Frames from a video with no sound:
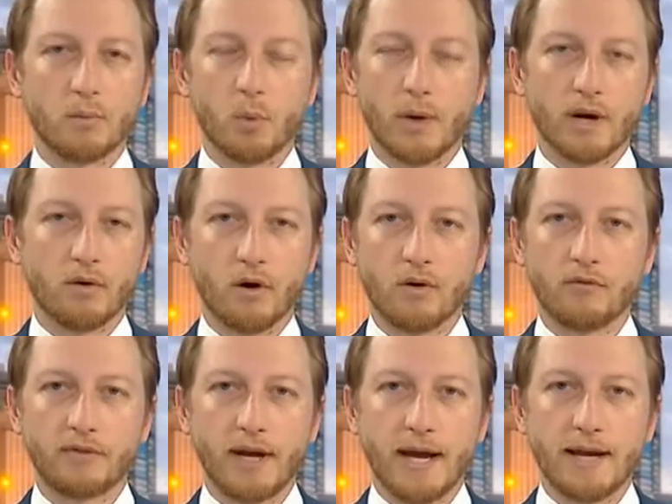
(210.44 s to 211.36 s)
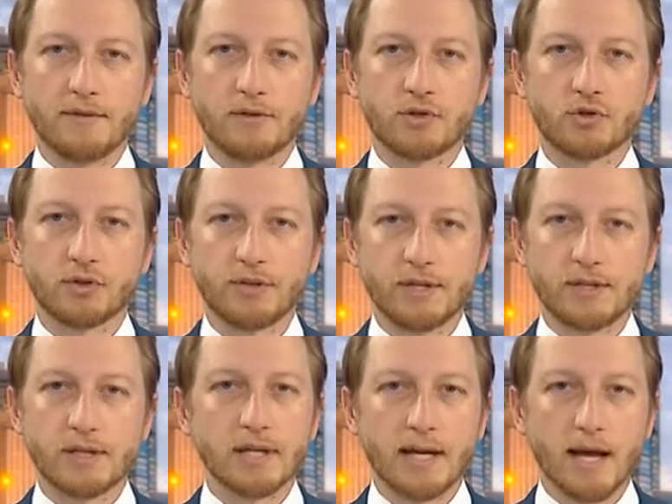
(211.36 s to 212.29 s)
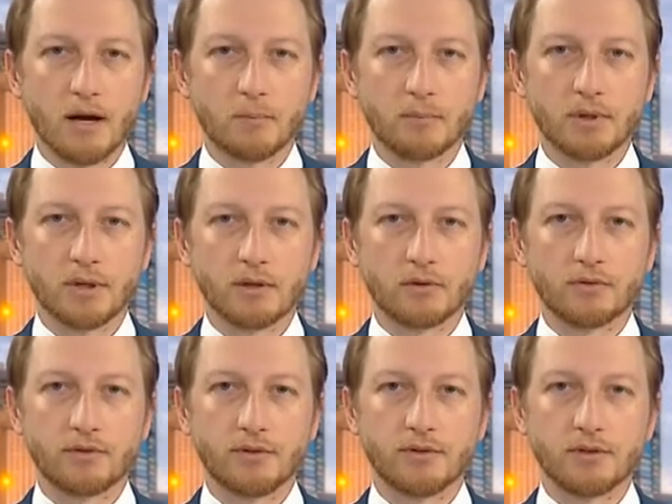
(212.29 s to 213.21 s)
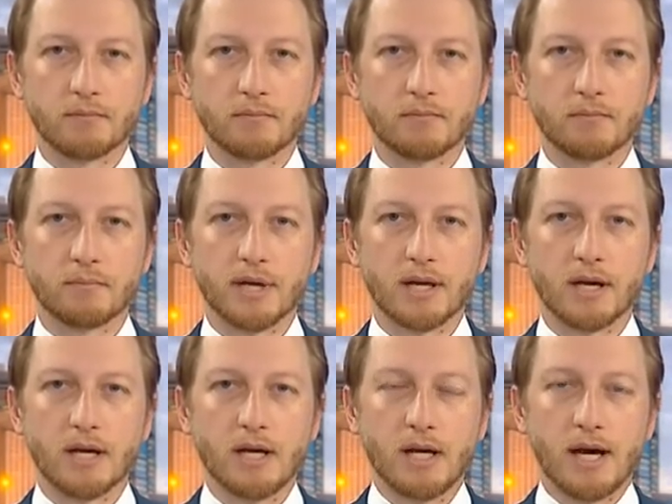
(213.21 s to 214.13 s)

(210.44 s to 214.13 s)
aware of, and the truth is that in our political system, Peter,